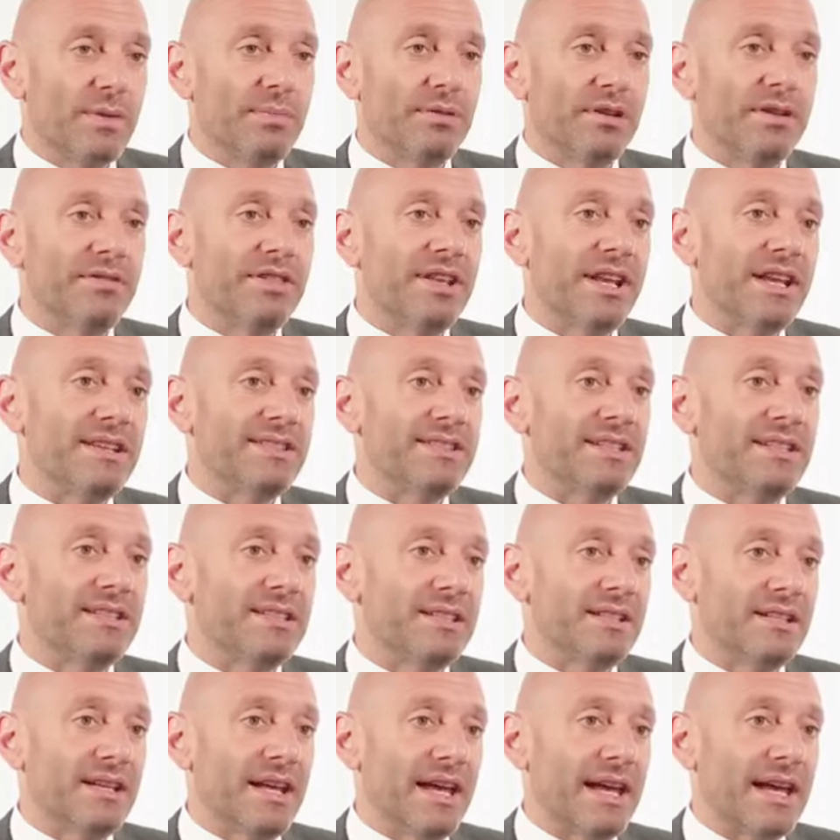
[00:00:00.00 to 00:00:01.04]
believe that
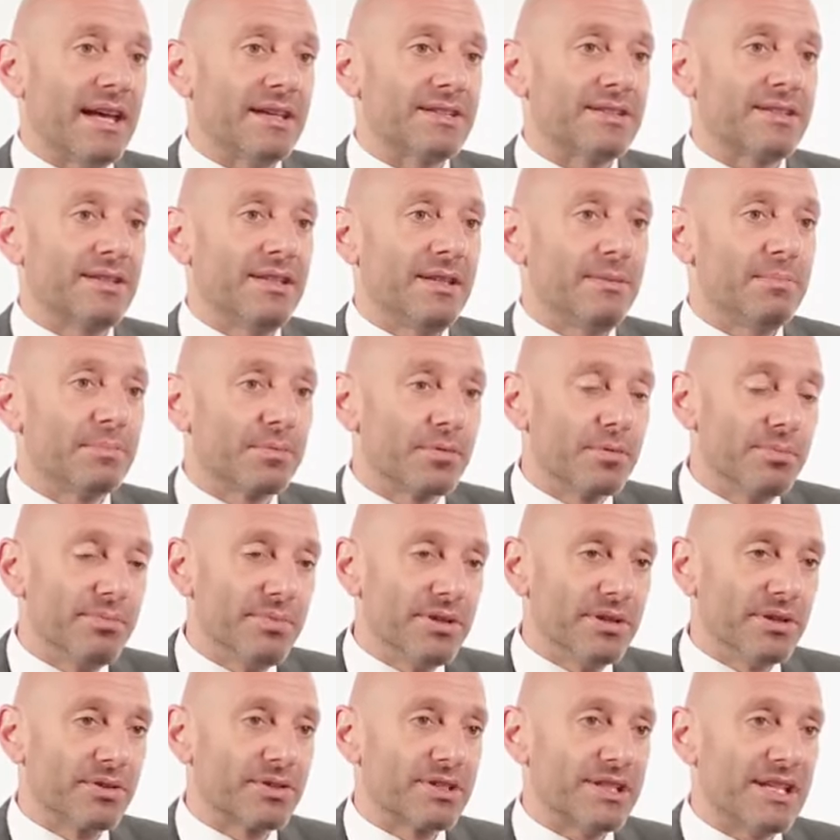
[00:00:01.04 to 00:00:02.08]
ACT has the
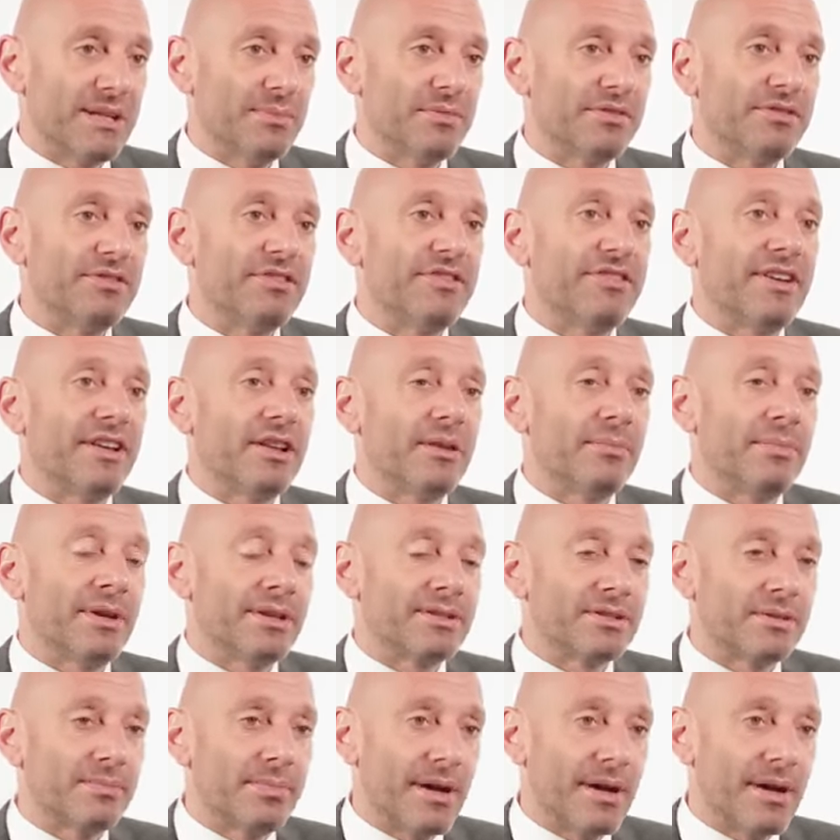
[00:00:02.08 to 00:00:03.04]
premier team of developmental